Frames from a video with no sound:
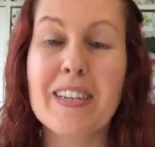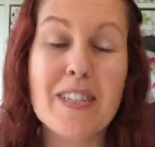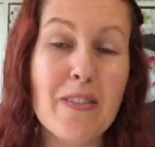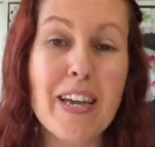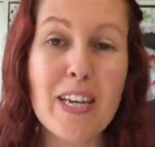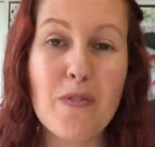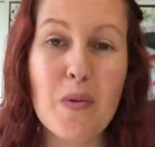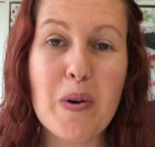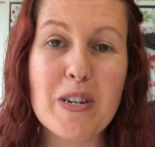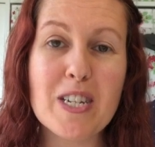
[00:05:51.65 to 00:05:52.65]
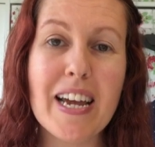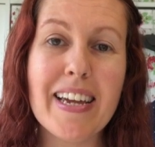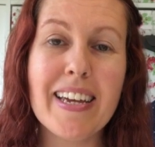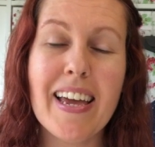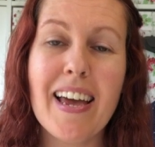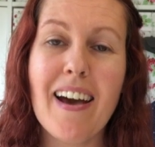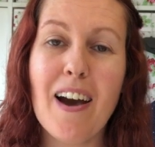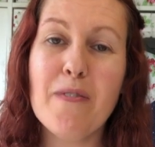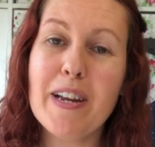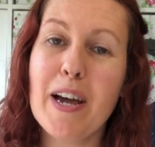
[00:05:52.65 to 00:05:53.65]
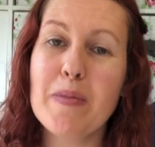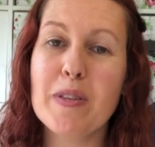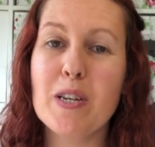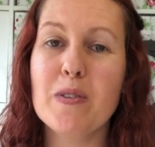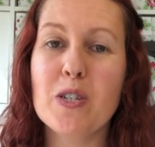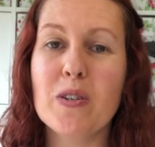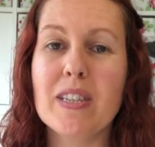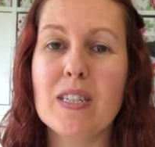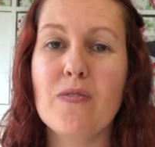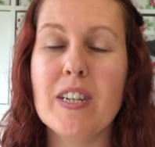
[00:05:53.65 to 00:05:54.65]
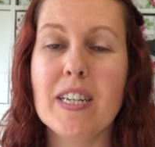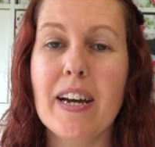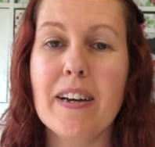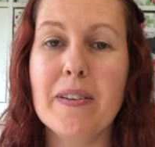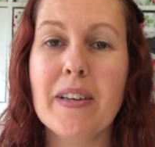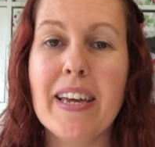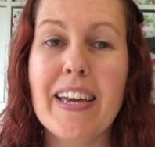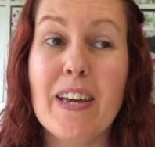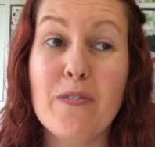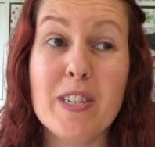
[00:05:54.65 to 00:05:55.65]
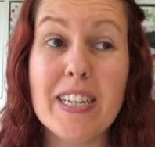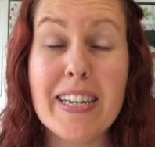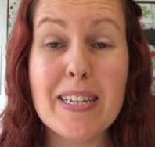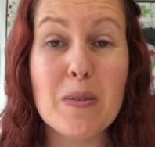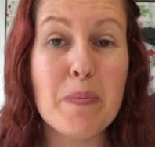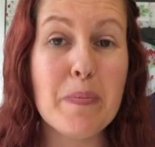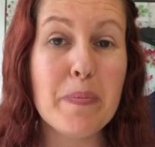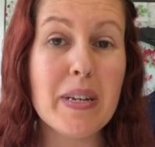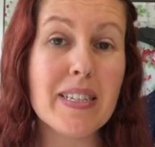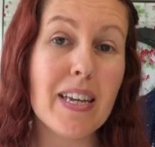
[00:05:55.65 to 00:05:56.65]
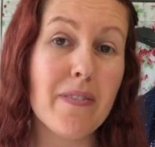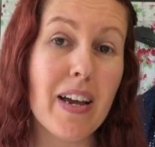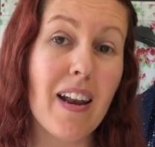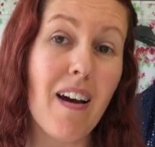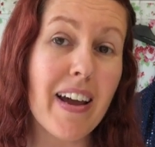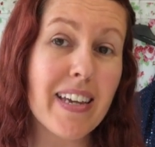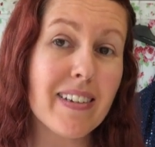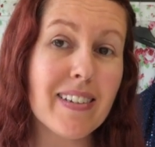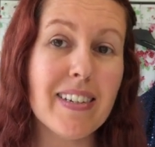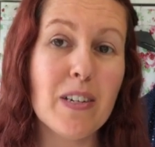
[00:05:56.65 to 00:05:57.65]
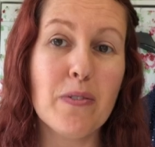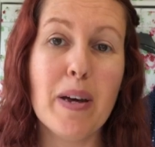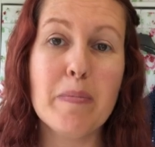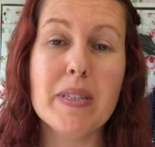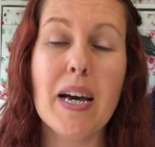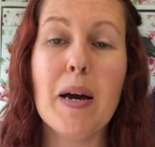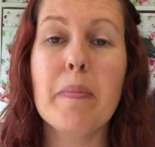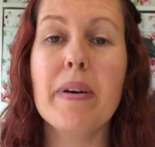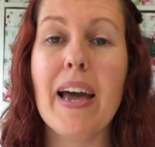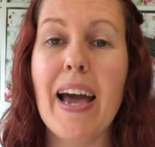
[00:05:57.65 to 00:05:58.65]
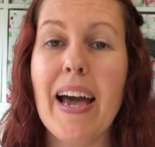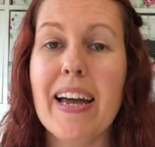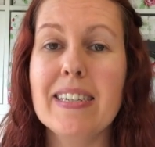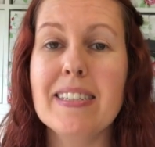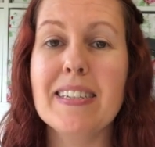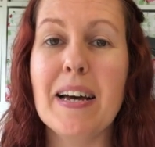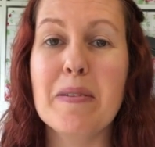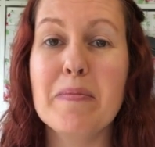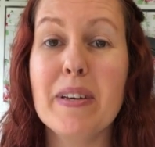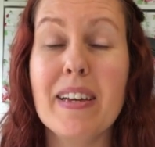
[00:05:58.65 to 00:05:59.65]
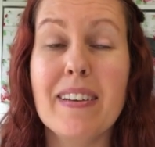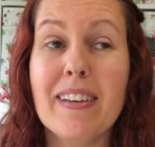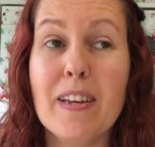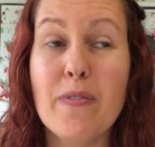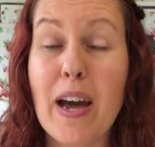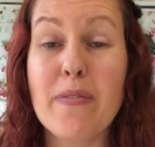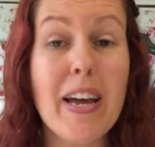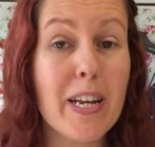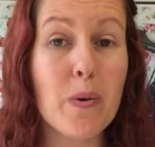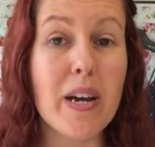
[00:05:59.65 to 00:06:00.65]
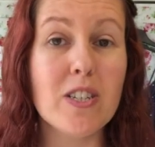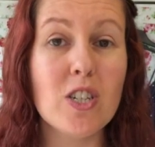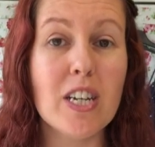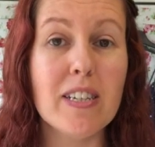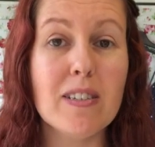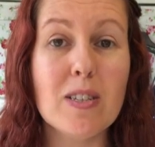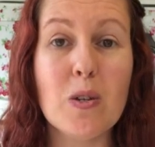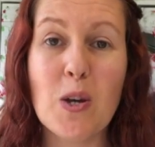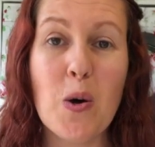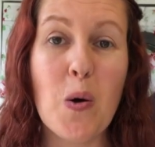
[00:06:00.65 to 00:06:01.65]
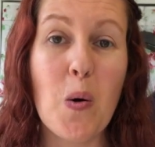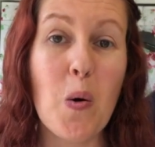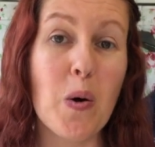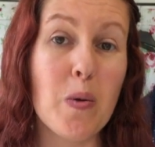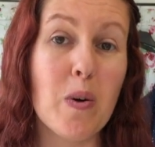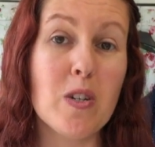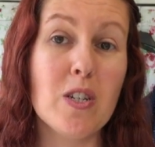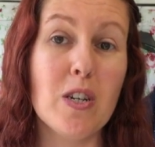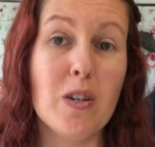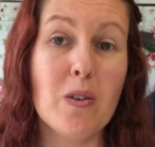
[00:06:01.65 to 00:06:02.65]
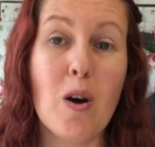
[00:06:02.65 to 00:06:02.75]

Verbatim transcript: So thank you for watching. I really hope that you enjoyed this video. If you did, please give it a like, a little thumbs up, and um, if you have any questions or you want to